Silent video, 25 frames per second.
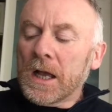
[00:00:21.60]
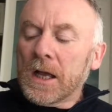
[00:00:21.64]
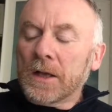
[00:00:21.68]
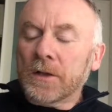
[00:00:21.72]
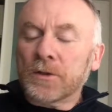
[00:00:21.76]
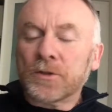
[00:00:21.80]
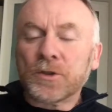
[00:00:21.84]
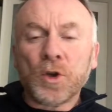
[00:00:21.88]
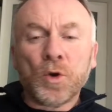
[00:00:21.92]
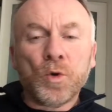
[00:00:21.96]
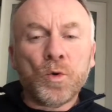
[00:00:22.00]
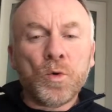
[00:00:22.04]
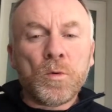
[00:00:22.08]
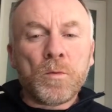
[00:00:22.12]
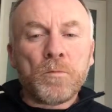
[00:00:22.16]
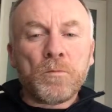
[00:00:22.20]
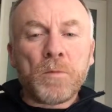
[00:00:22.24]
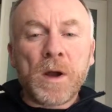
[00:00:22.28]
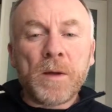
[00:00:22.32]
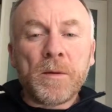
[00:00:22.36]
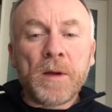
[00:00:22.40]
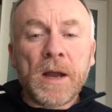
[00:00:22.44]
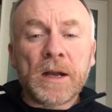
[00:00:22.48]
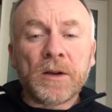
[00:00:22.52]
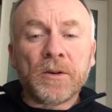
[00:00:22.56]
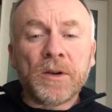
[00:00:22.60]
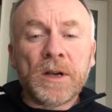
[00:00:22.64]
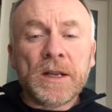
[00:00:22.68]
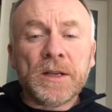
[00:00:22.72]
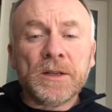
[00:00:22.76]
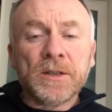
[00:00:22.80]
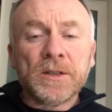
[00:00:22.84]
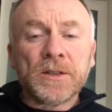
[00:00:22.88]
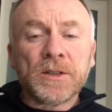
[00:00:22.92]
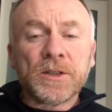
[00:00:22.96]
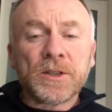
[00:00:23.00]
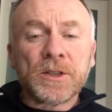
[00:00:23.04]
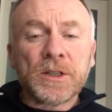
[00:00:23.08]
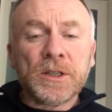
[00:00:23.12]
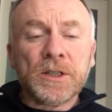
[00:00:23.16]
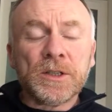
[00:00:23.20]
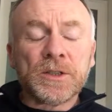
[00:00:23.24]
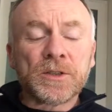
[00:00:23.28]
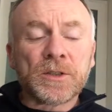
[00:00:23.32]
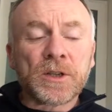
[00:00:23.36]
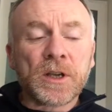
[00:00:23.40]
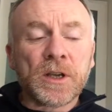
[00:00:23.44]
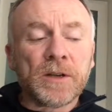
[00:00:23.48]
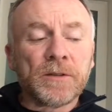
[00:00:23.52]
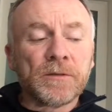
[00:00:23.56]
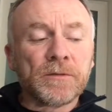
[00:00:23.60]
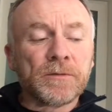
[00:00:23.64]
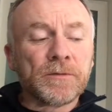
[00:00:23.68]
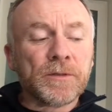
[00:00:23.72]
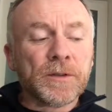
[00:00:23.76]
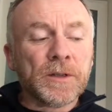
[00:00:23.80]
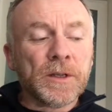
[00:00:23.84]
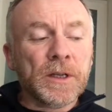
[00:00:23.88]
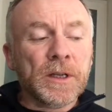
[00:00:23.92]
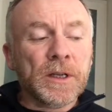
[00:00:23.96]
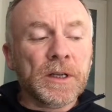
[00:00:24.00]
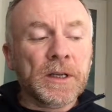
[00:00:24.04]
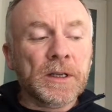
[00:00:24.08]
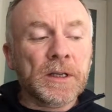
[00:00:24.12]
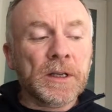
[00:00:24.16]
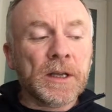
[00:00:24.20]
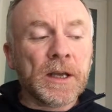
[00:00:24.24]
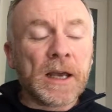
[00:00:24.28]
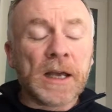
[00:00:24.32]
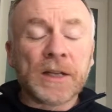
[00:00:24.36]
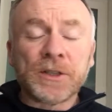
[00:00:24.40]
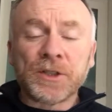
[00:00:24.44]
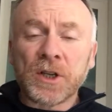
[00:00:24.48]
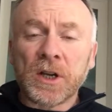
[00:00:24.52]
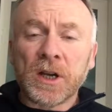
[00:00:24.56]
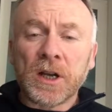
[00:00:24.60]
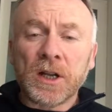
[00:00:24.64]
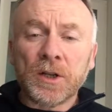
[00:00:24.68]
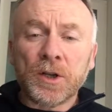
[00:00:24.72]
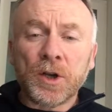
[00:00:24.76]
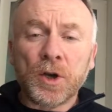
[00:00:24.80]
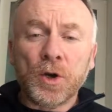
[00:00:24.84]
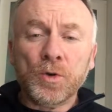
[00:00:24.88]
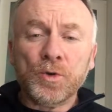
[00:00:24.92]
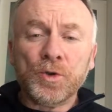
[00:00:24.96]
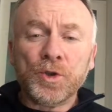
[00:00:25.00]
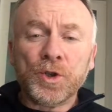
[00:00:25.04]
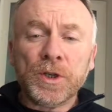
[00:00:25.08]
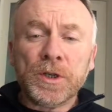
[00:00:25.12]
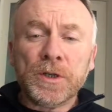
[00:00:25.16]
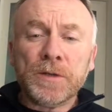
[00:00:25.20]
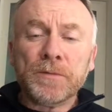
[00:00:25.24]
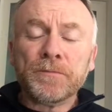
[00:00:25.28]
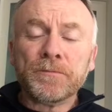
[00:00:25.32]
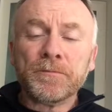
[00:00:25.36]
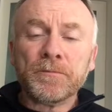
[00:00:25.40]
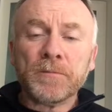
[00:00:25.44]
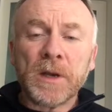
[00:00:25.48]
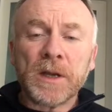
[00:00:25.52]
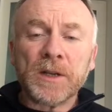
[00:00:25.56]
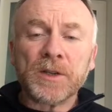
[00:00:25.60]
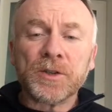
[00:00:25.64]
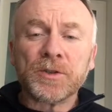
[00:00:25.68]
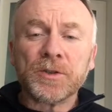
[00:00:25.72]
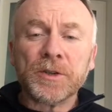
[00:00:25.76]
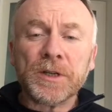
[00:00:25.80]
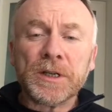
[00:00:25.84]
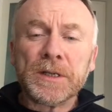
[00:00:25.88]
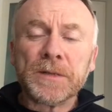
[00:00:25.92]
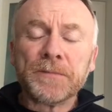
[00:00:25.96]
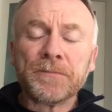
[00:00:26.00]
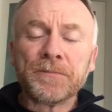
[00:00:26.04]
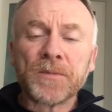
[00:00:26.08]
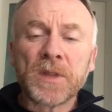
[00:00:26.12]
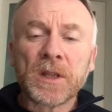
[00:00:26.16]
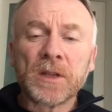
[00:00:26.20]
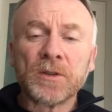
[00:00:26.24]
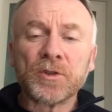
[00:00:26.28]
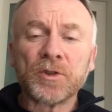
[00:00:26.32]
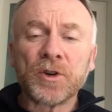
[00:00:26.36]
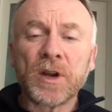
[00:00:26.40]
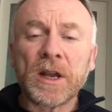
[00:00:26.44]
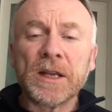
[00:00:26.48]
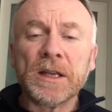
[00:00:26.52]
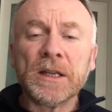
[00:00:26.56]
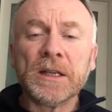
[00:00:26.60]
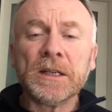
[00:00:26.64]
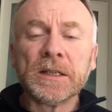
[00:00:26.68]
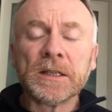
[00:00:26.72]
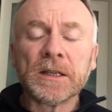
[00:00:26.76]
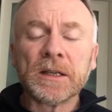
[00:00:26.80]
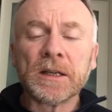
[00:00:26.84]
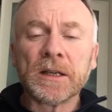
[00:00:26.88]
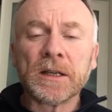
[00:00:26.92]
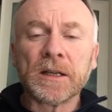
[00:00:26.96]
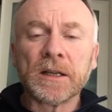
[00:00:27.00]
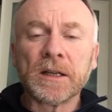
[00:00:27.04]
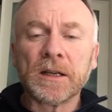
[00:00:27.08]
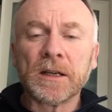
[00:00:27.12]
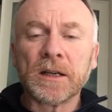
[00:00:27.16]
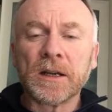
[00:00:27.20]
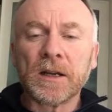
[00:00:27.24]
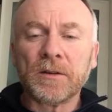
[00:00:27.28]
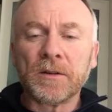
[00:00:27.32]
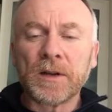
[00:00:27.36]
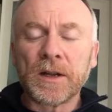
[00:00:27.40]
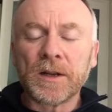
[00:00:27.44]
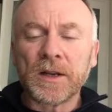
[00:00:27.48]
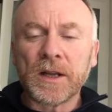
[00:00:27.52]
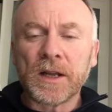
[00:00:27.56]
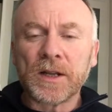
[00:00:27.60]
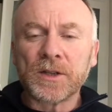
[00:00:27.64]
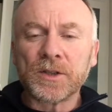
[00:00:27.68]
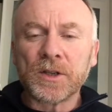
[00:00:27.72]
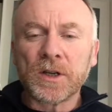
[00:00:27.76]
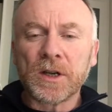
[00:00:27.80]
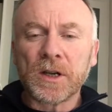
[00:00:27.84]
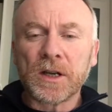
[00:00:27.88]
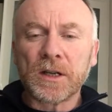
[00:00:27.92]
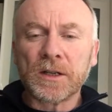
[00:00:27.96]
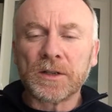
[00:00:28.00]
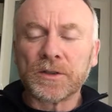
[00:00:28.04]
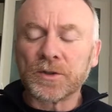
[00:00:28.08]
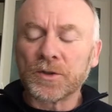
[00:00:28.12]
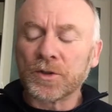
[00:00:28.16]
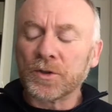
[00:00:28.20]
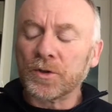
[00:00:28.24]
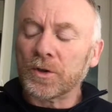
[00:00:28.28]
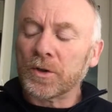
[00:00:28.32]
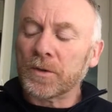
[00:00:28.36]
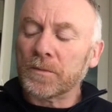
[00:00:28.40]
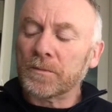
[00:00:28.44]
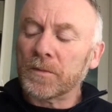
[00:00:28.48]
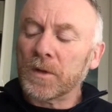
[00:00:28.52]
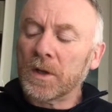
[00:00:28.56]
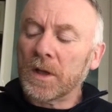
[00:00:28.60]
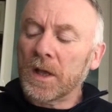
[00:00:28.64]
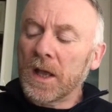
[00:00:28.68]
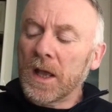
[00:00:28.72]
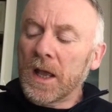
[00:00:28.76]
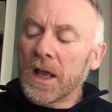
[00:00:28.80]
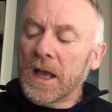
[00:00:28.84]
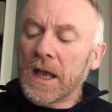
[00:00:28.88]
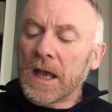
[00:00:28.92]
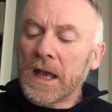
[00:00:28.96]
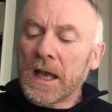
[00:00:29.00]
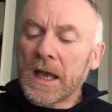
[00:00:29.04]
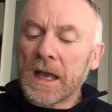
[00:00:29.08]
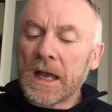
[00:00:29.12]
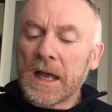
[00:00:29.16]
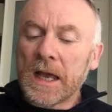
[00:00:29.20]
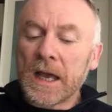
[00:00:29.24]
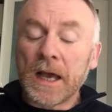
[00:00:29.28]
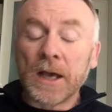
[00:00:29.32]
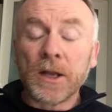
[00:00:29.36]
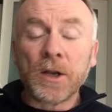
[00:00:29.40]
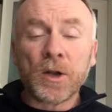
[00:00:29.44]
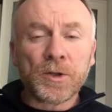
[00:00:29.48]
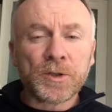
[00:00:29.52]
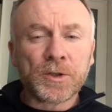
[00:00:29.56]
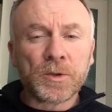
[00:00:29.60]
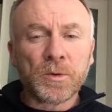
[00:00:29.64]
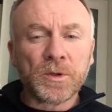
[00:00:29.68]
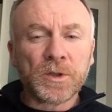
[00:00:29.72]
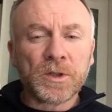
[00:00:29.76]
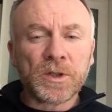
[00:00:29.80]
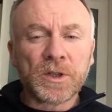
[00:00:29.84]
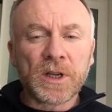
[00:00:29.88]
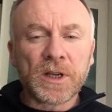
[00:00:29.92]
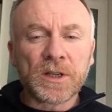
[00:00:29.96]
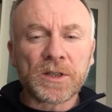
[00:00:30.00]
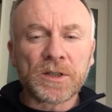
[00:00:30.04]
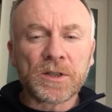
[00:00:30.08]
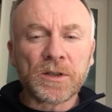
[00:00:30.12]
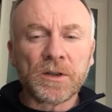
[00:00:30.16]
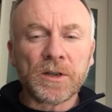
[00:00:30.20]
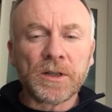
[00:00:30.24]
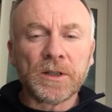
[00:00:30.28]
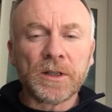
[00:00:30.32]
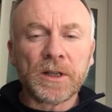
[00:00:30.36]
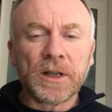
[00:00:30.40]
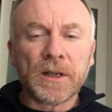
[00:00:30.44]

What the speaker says: so my background is kind of in agile coaching, mentoring, training around agile and Scrum, and also on the test side.